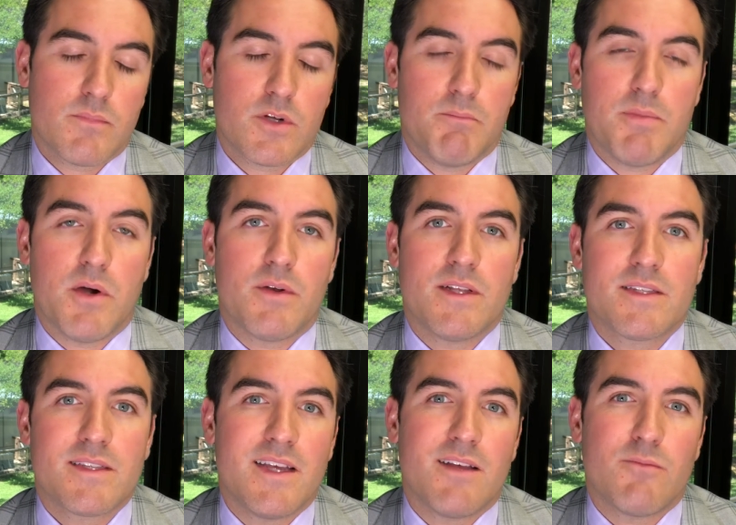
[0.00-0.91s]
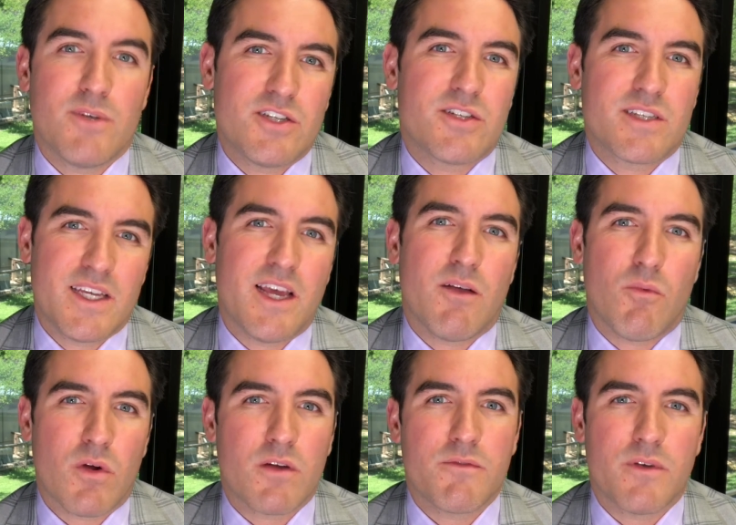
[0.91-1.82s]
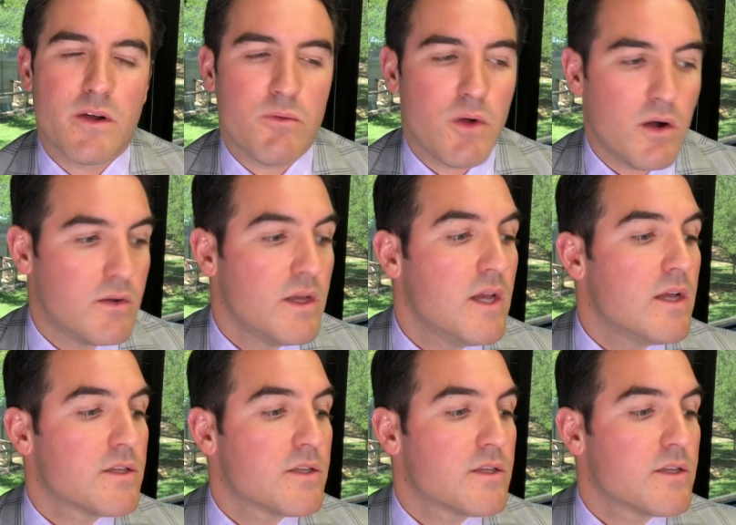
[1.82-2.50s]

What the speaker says: components, then we just can't work very well.